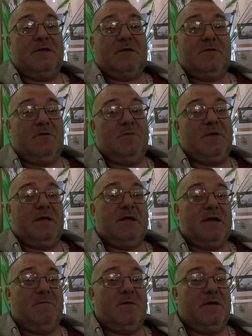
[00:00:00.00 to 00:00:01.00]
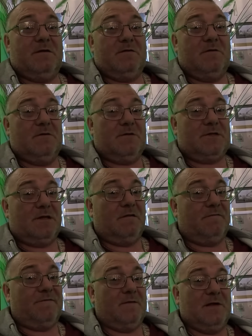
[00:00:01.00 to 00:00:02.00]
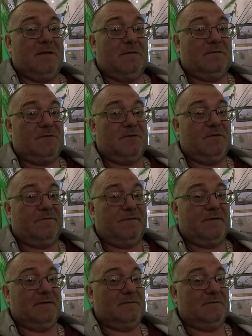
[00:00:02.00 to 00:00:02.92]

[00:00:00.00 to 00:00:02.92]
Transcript: this could be a nightmare hotel from hell so far.